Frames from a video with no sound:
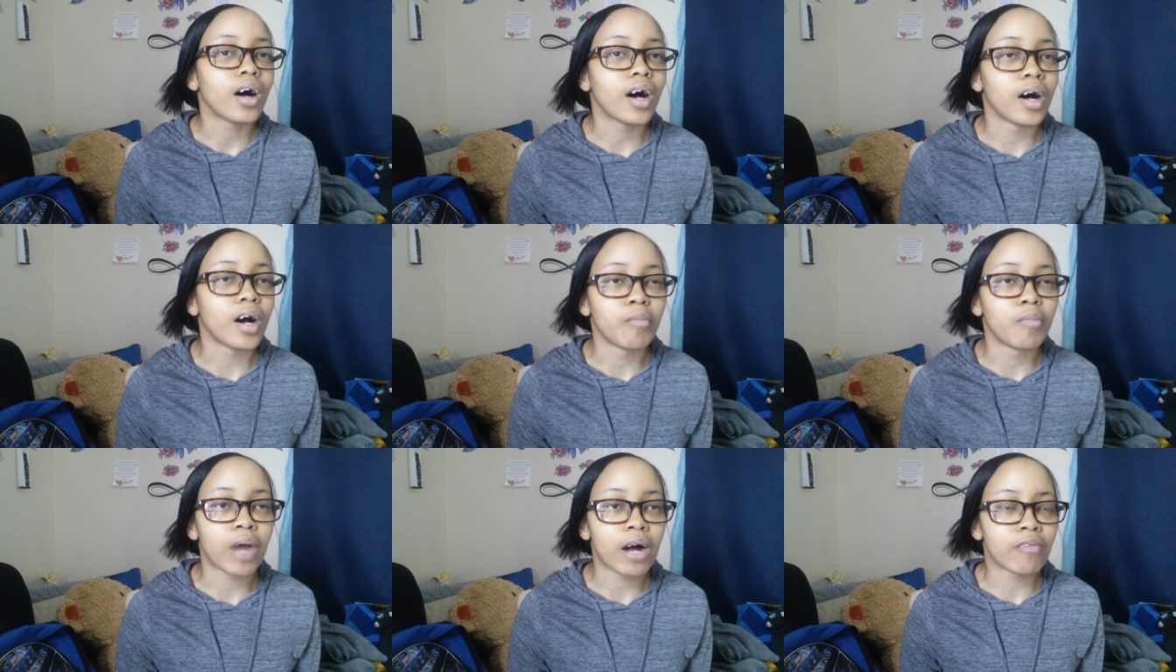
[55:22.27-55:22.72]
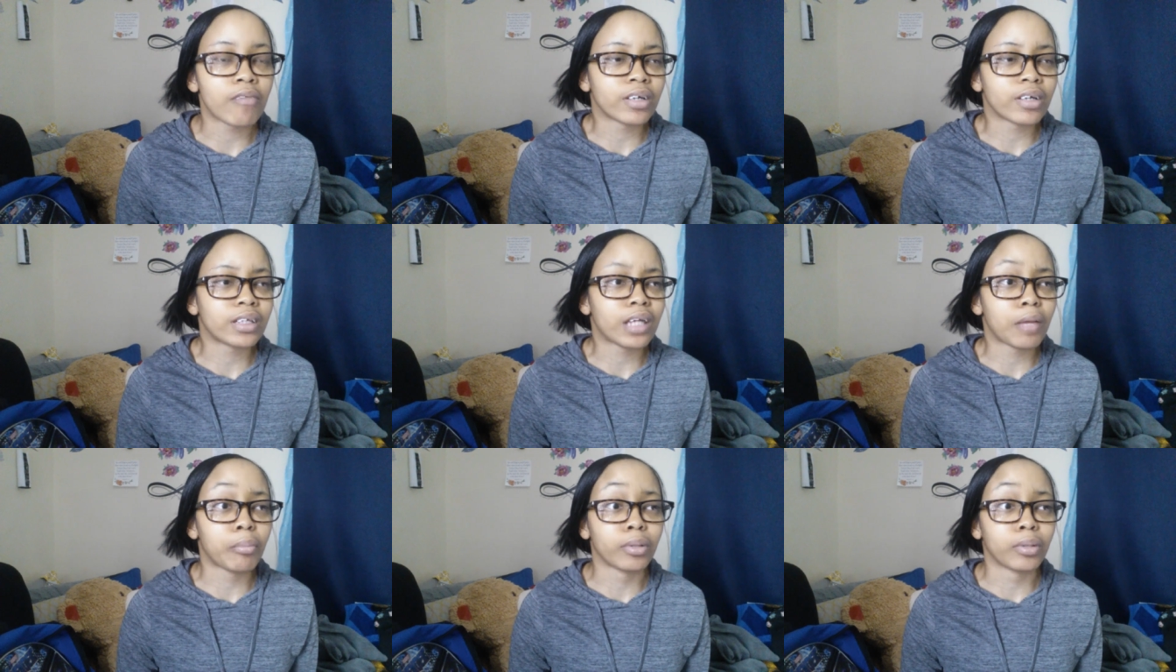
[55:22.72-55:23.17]
Um, I've
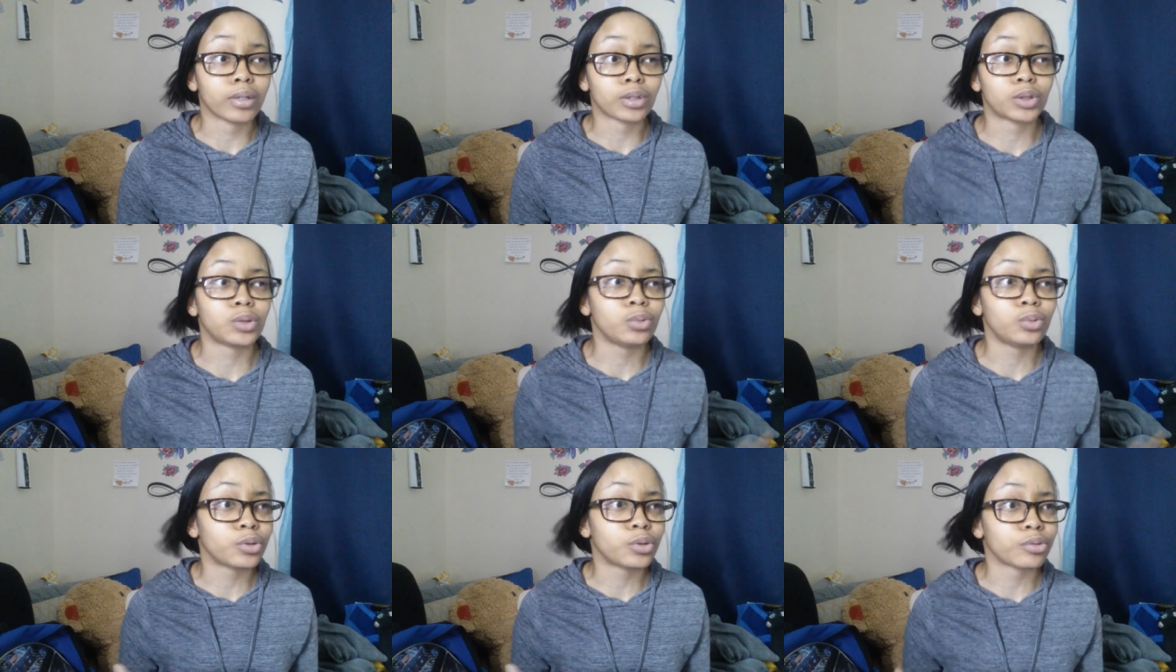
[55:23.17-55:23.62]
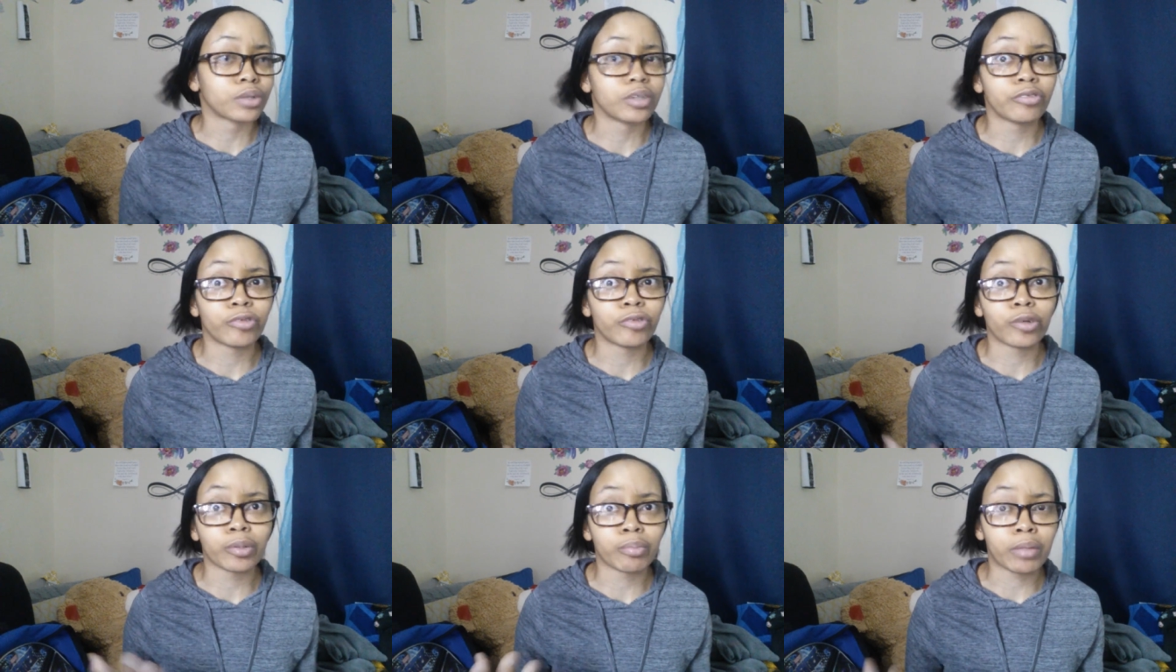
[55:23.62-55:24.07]
read that book two,
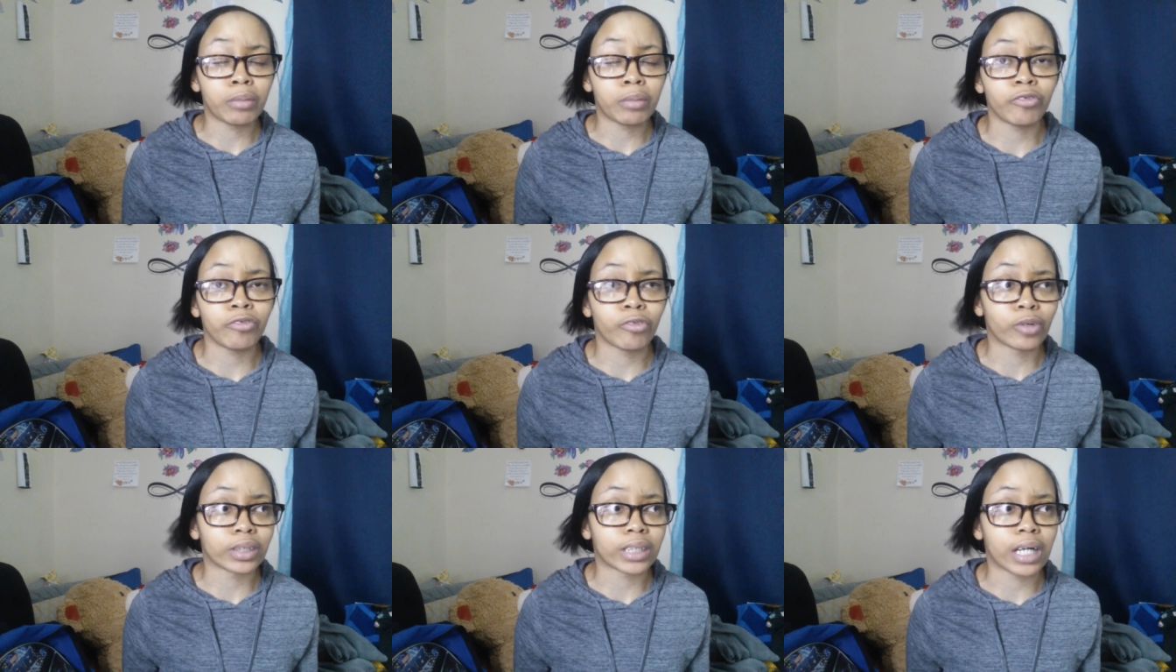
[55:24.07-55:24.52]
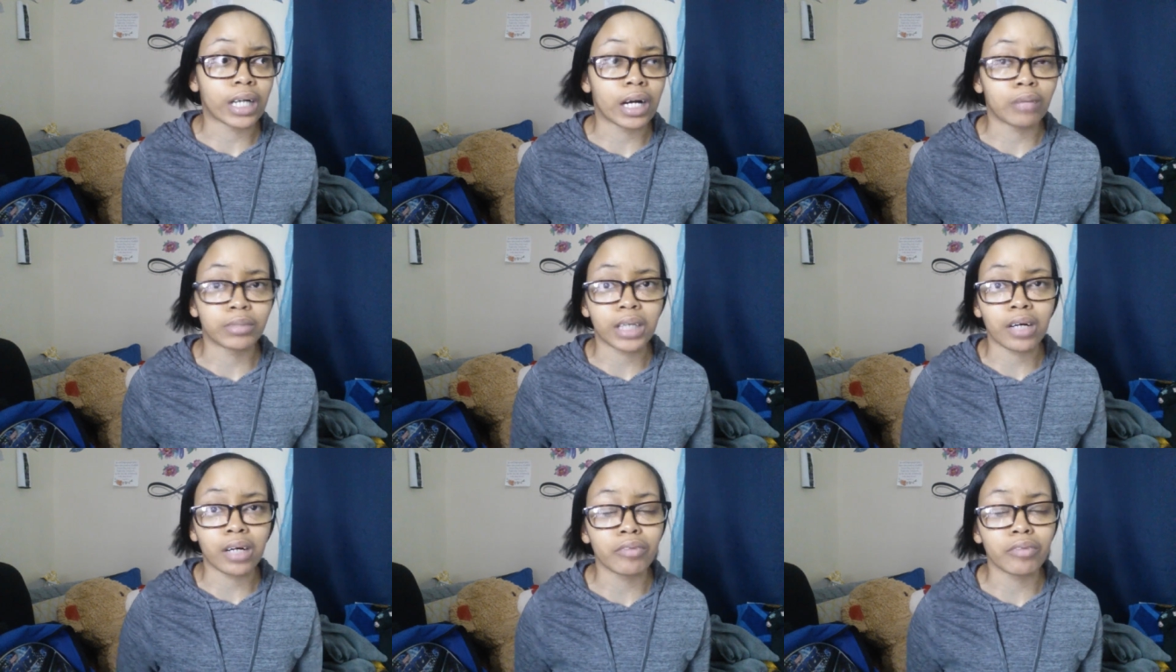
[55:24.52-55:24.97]
three, four, maybe four
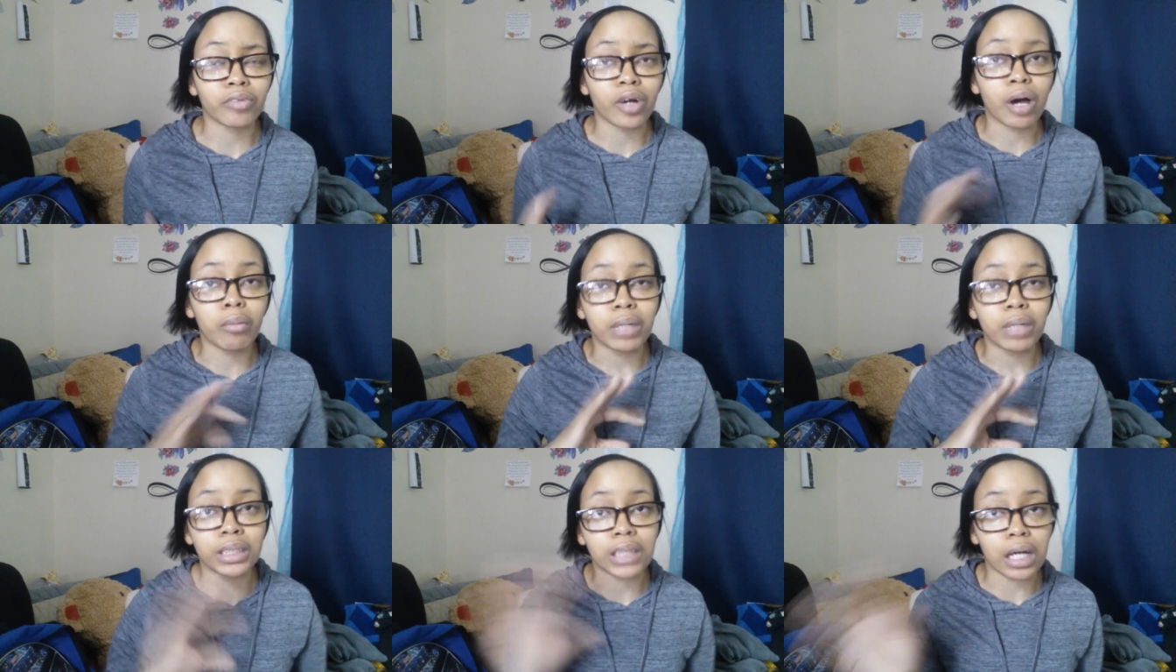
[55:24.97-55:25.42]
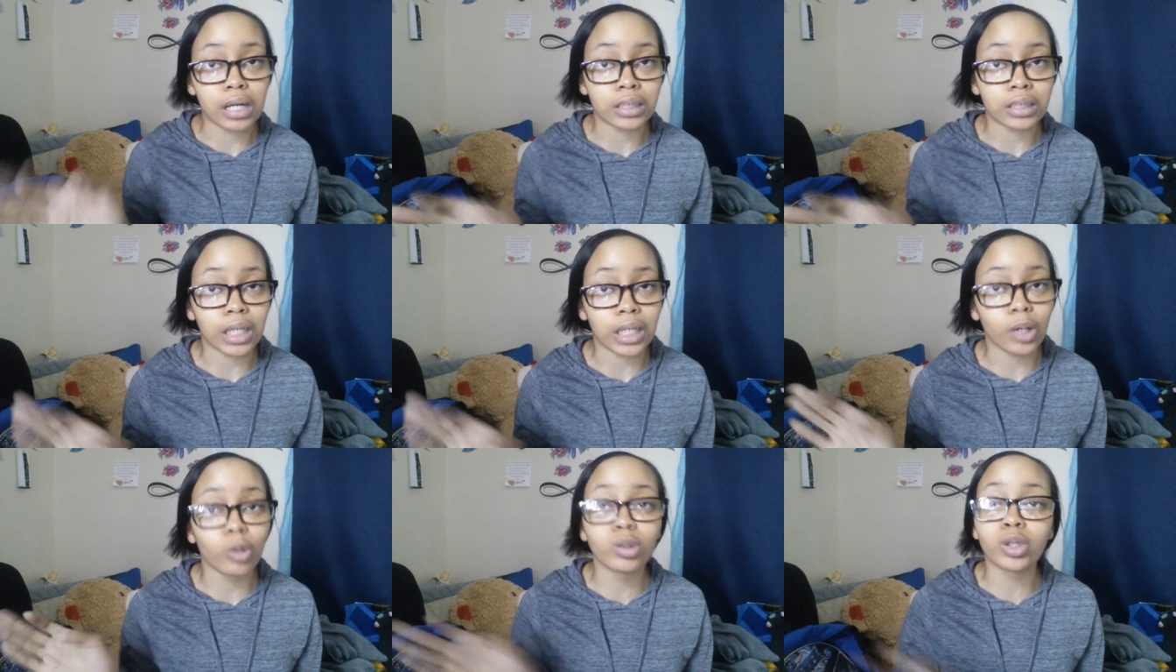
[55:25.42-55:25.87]
times. I don't even know how many
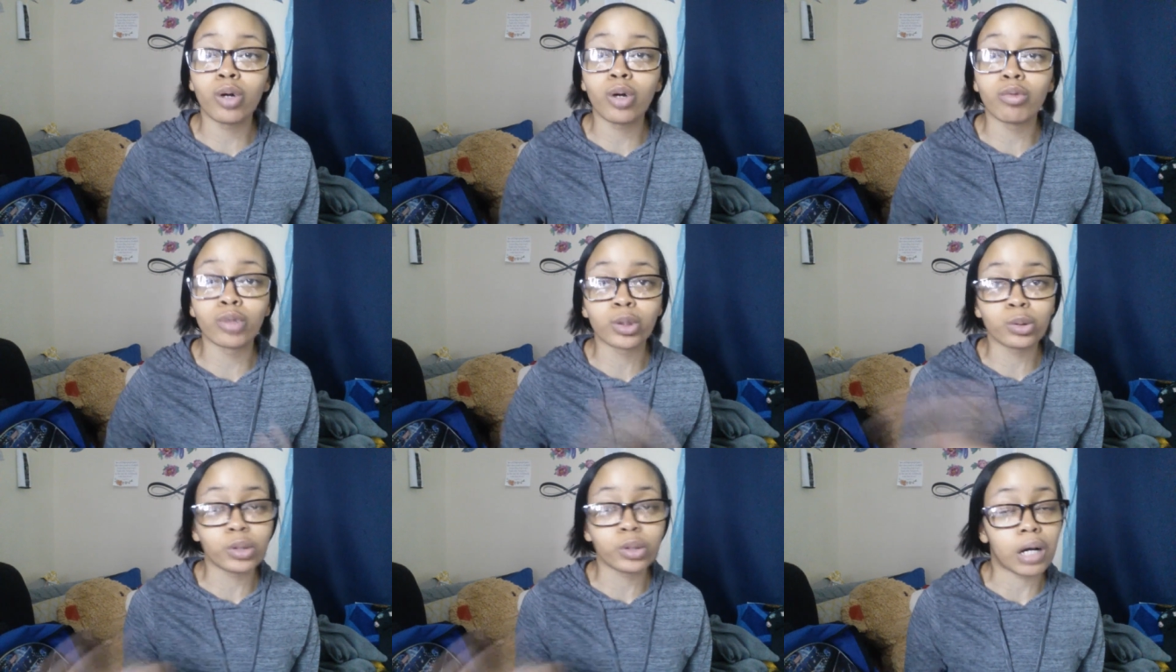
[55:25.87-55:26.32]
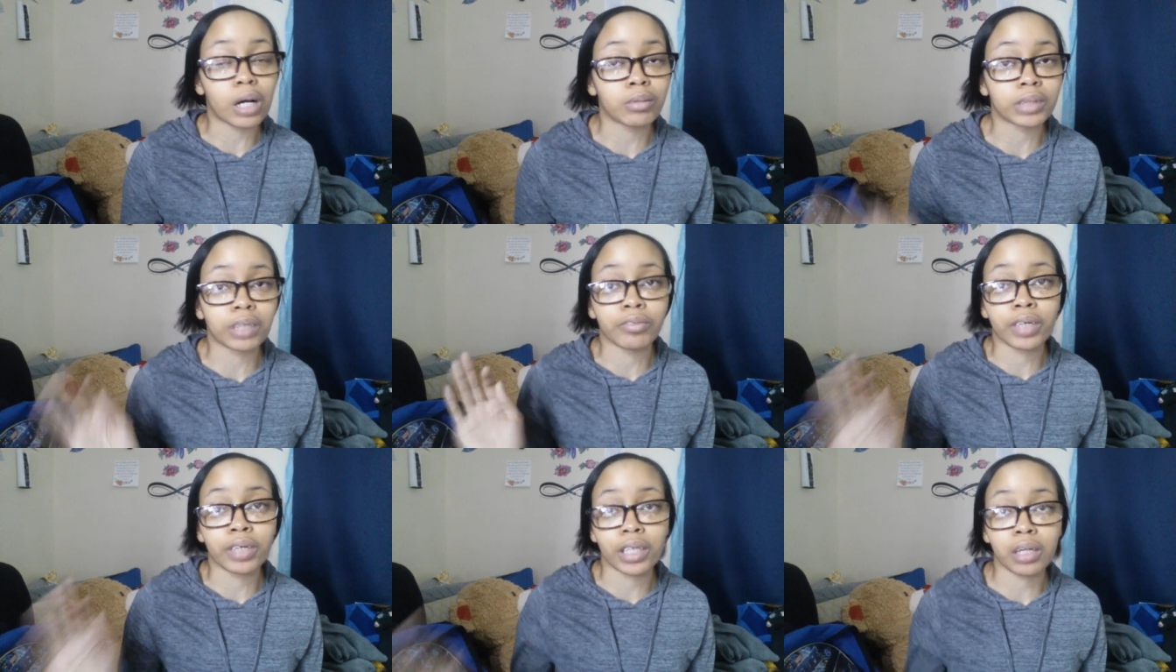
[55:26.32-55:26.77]
times. I know it was over two
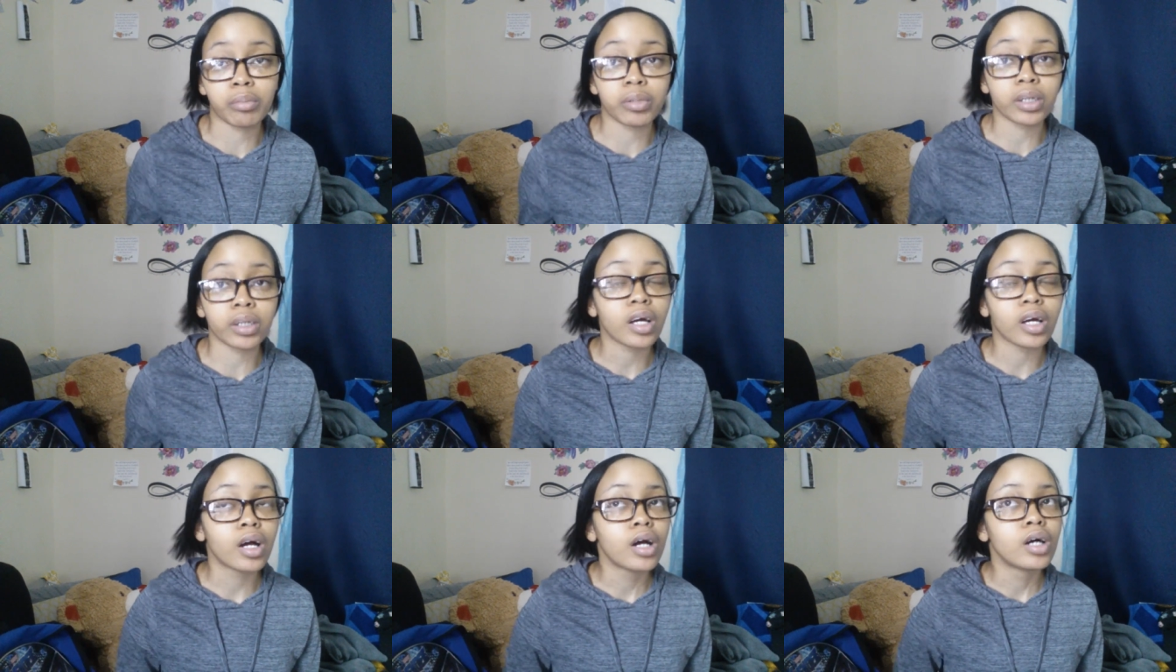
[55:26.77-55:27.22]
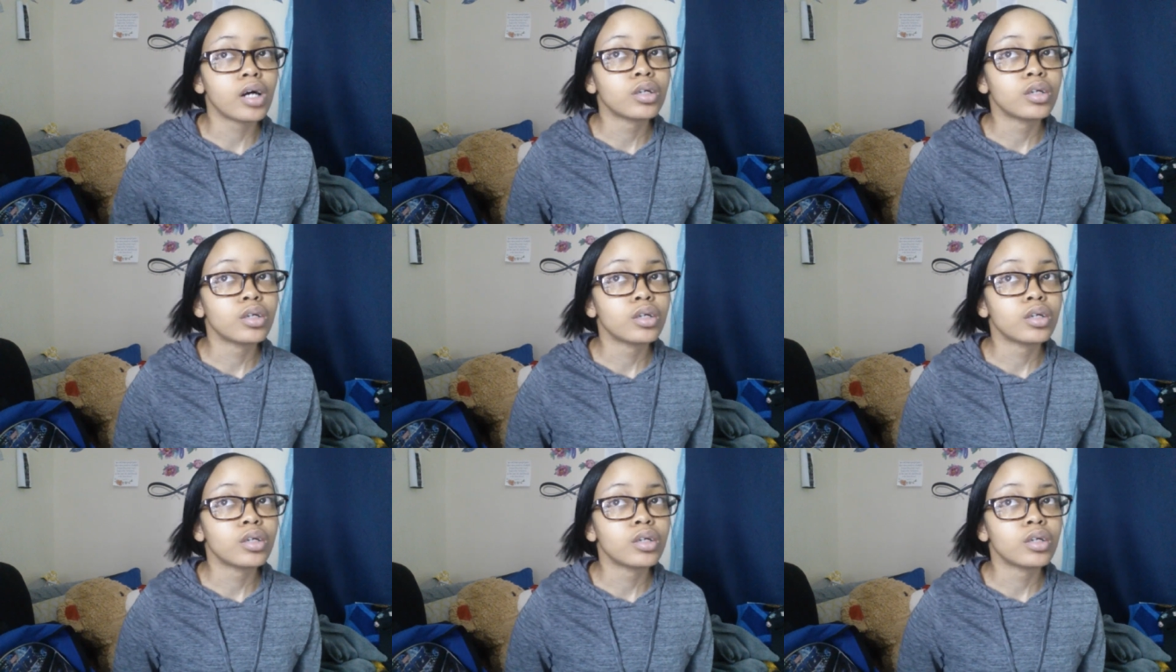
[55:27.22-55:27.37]
times I read that book.